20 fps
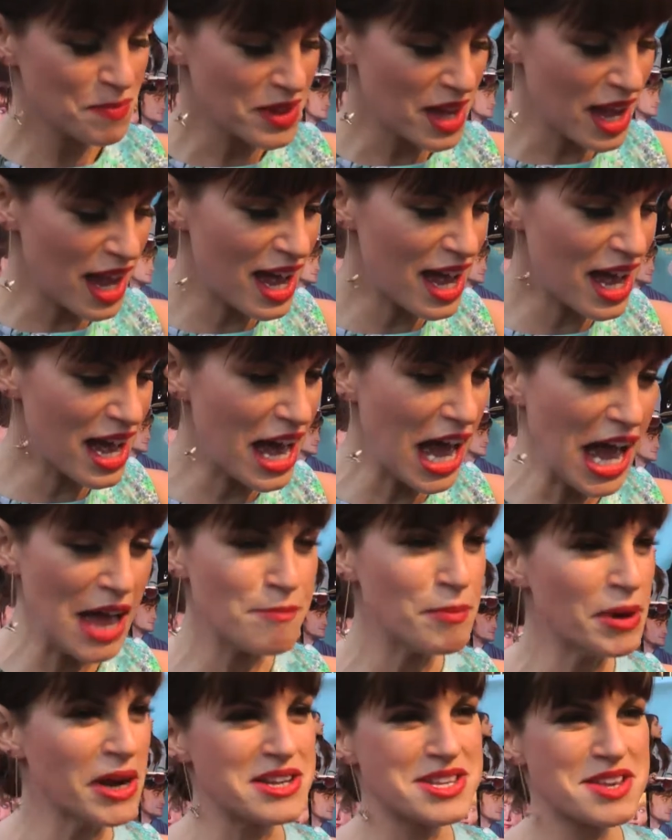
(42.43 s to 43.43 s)
Um,
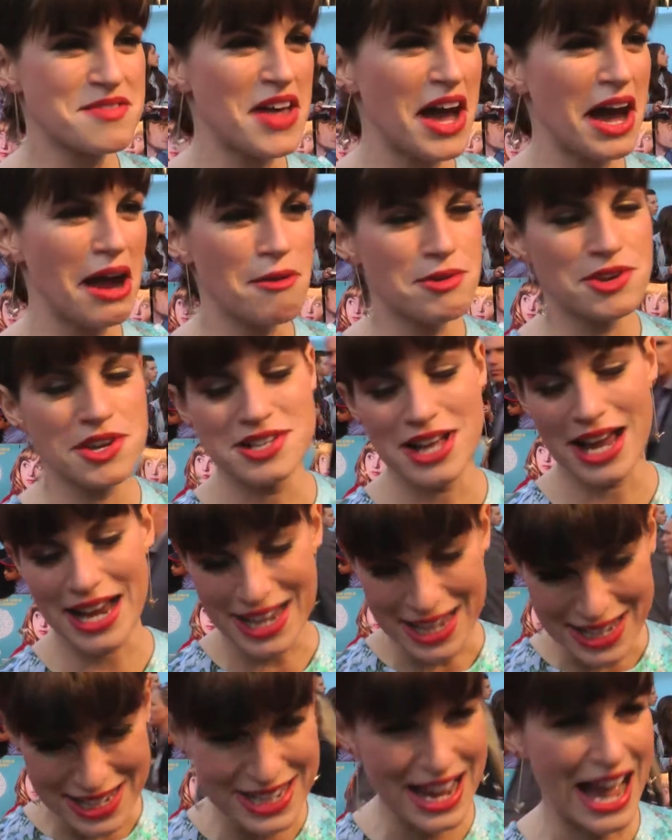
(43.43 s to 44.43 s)
and because of that, I was just like,
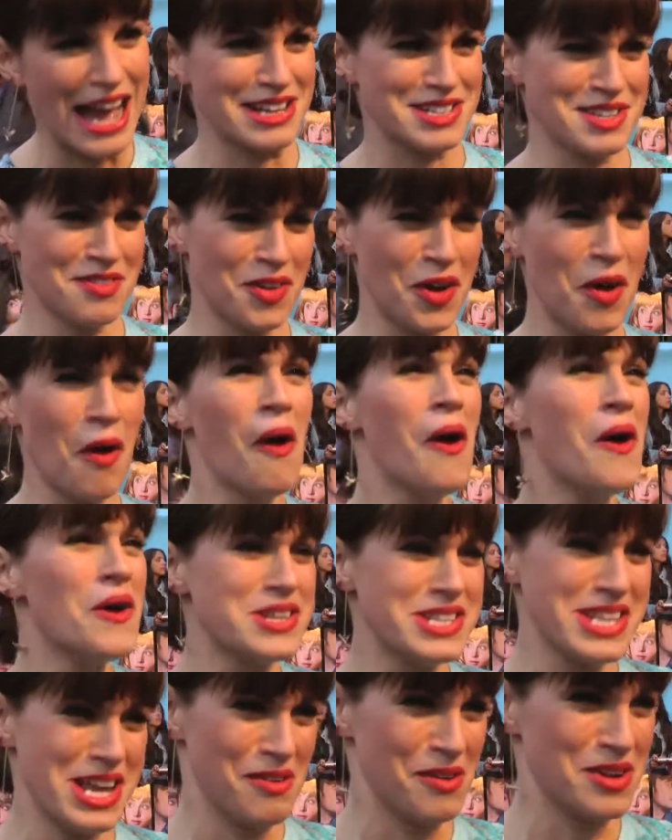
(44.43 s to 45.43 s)
yes, of
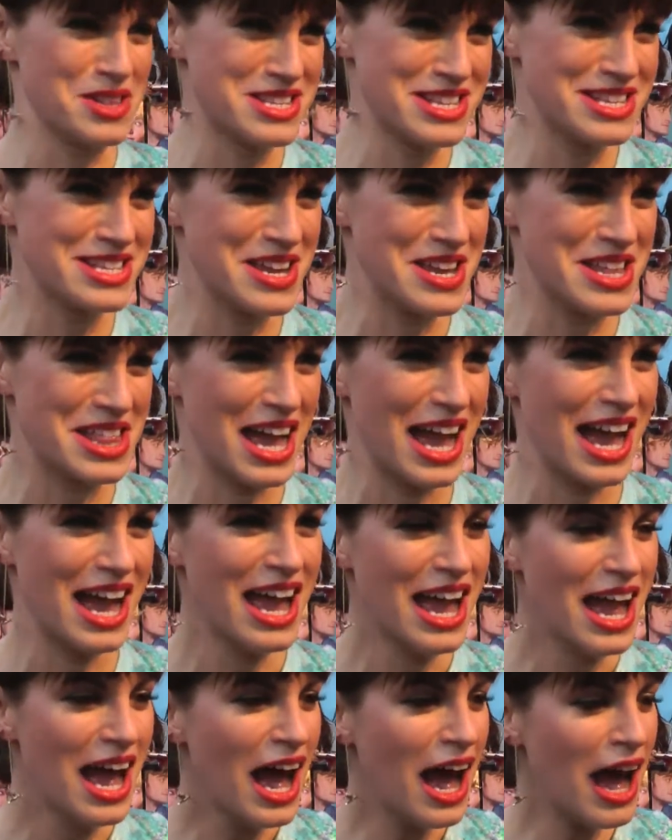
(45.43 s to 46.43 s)
course they want to do that.
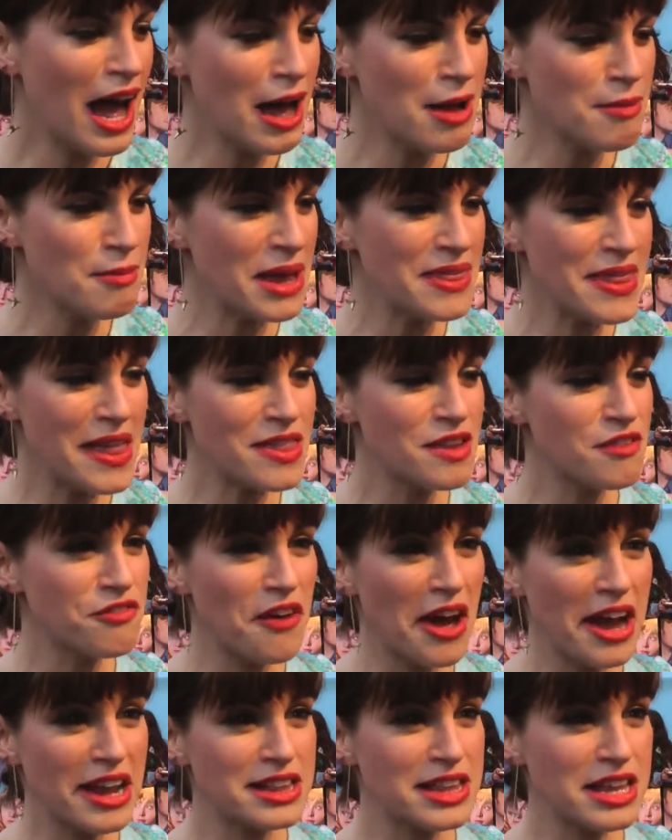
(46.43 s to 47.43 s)
Um, and then the
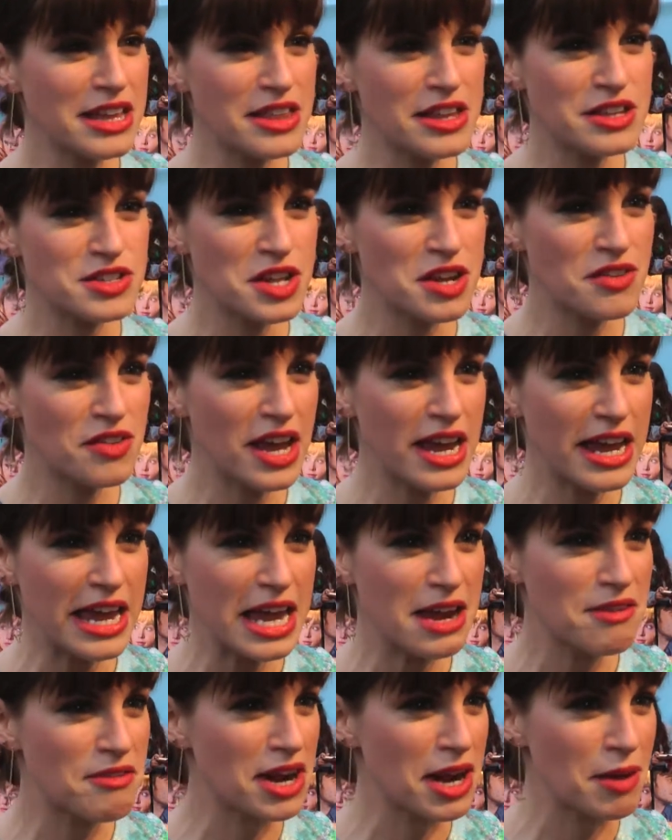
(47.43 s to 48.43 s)
fact that they're sort of like
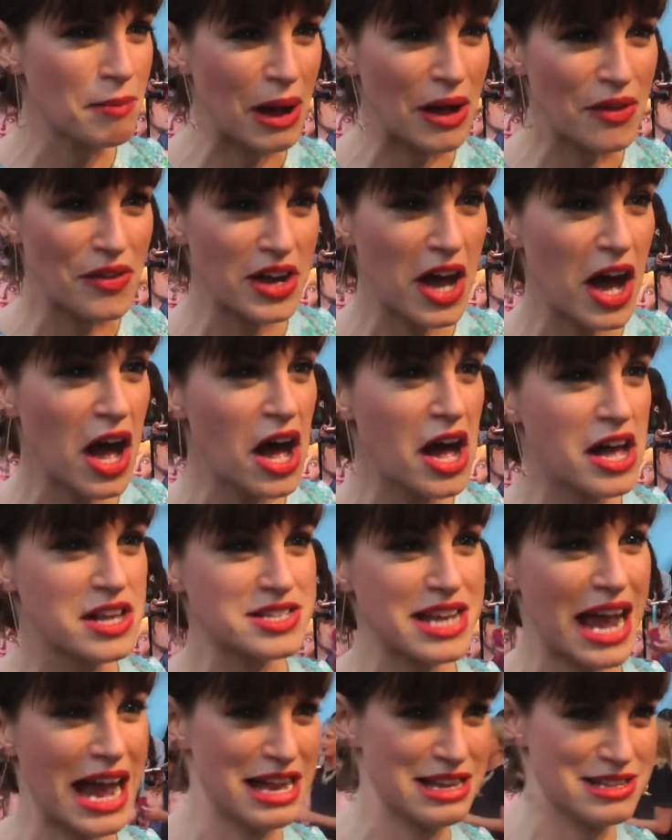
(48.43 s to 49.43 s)
hearing about the
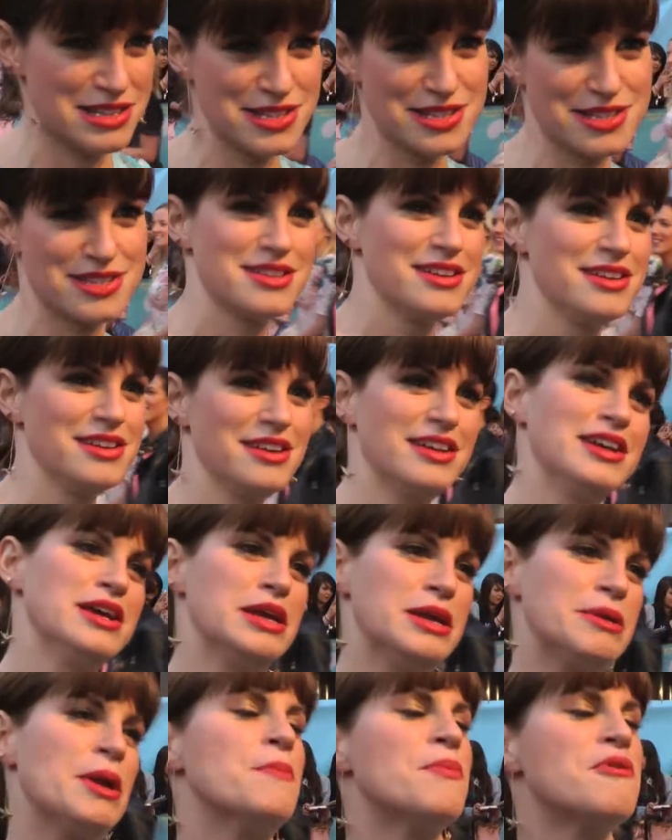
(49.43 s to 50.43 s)
cast as
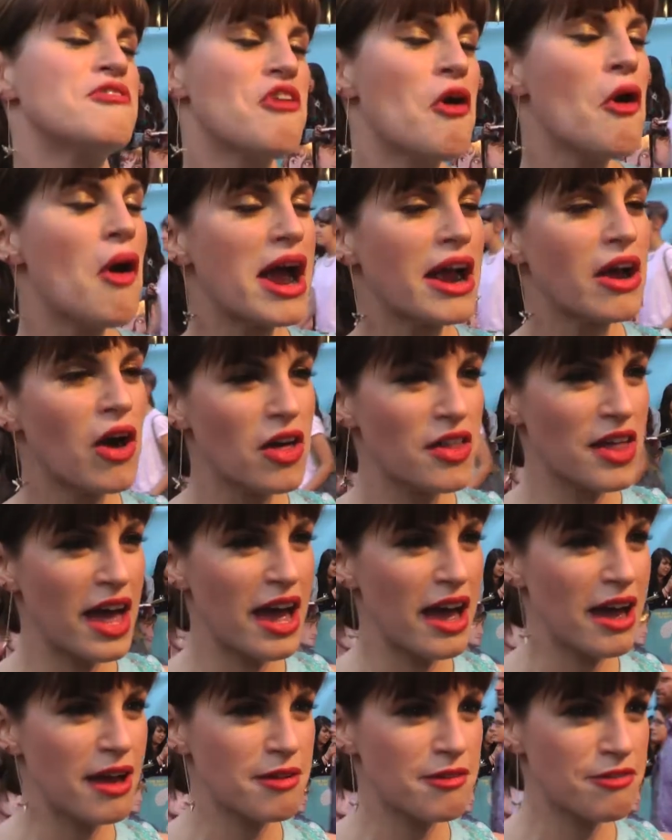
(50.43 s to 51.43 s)
you know, before I got
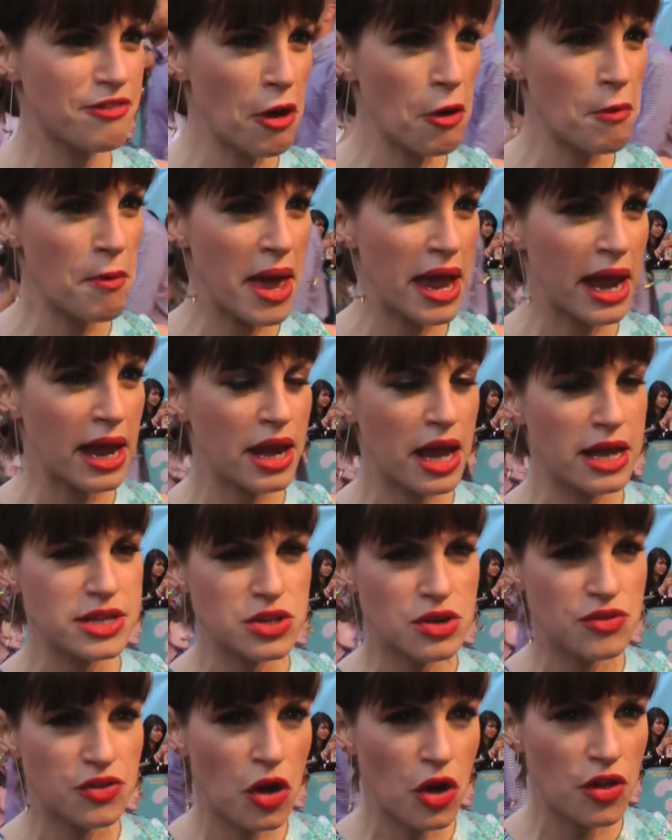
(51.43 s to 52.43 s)
there filming, and I
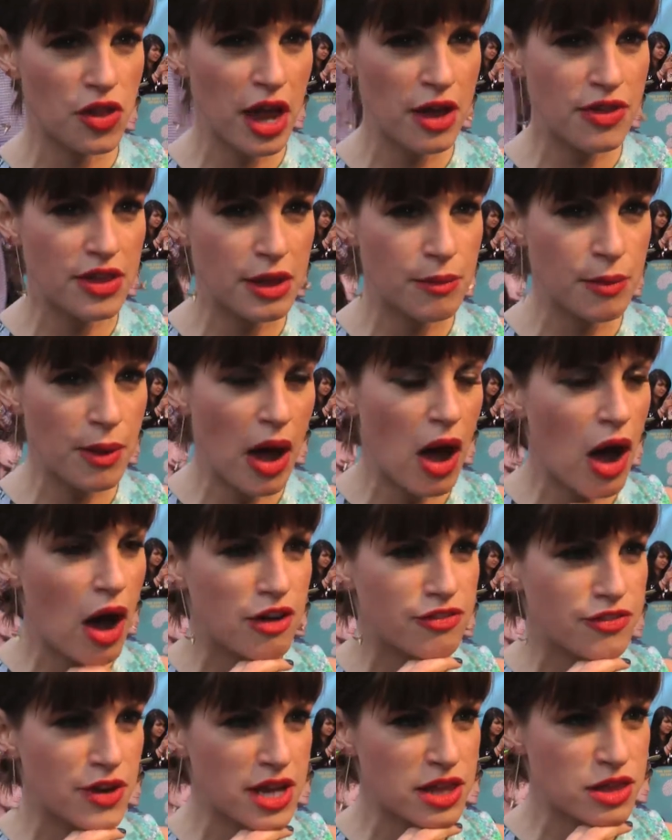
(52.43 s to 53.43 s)
sort of got there, I think they were about
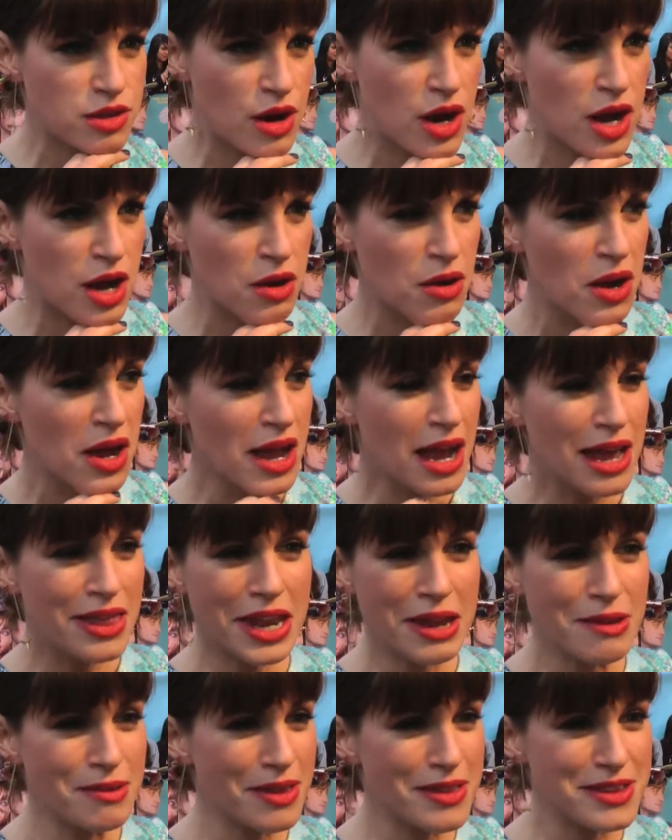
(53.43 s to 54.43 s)
halfway through,
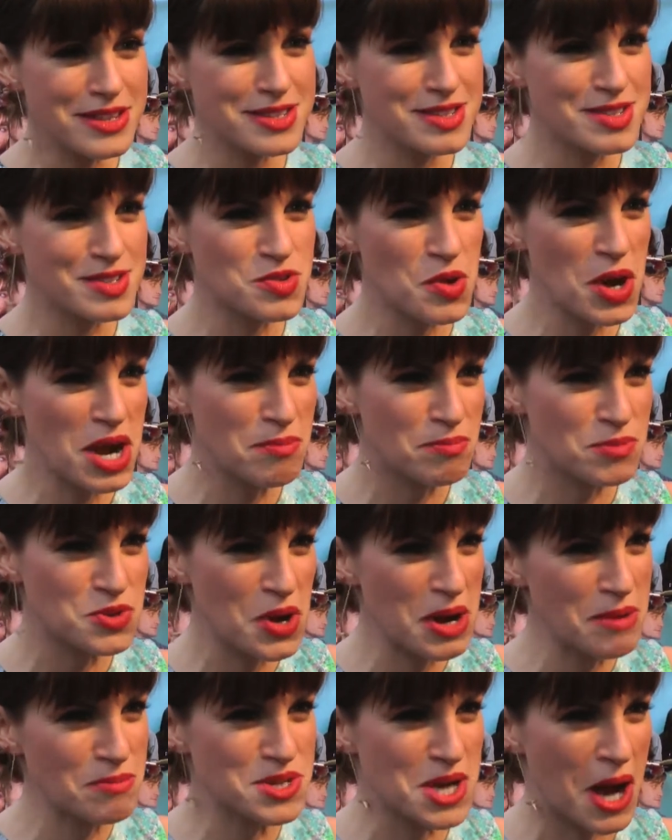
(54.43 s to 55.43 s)
and I was like, this is dream,
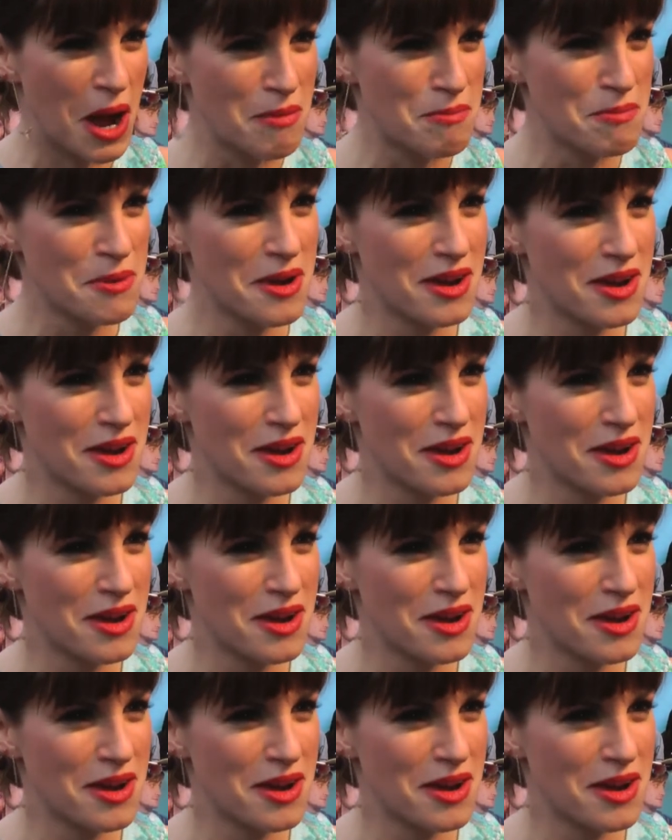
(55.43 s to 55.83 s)
dream job.